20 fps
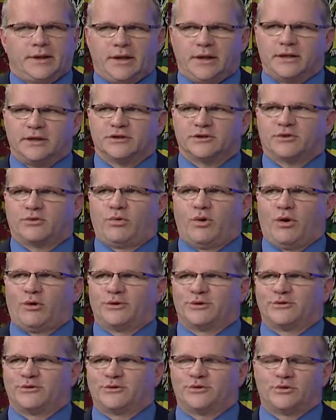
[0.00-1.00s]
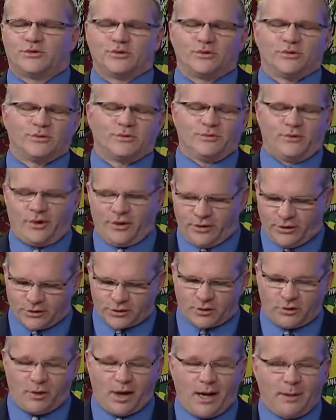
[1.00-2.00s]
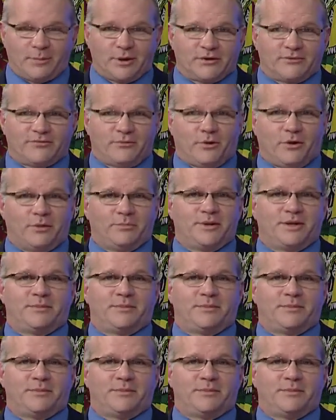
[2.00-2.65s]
And his quote is the truth. Well, they're scrambling for it,